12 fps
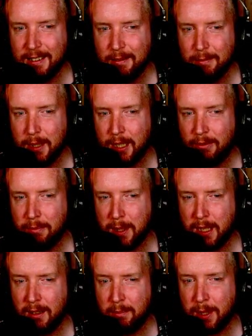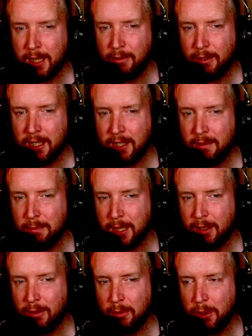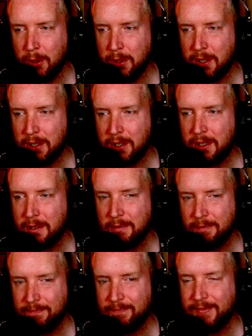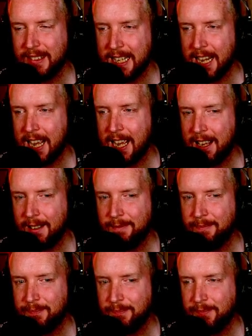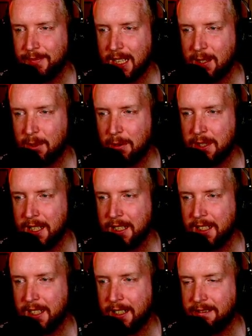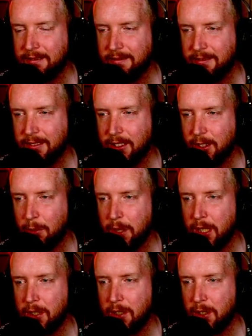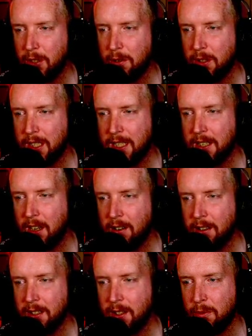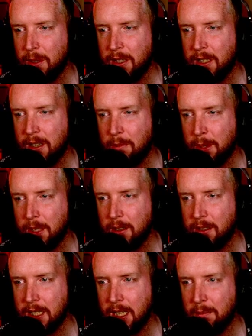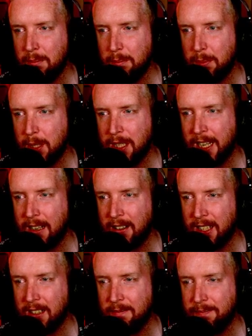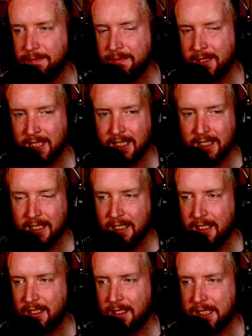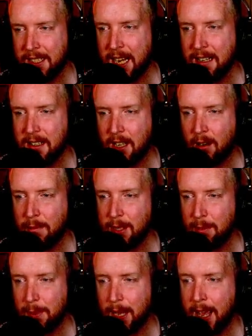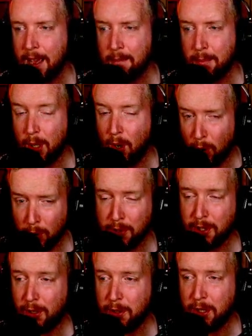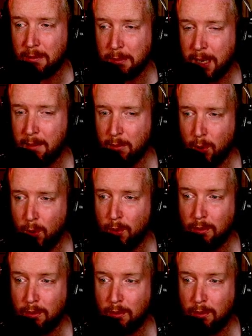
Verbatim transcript: Bigger, bi bigger risk and bigger rewards. Yeah, that's what I was thinking. So we could do that it's harder to win in the party, but you get like a like 10 times your bet, but also you can bet more.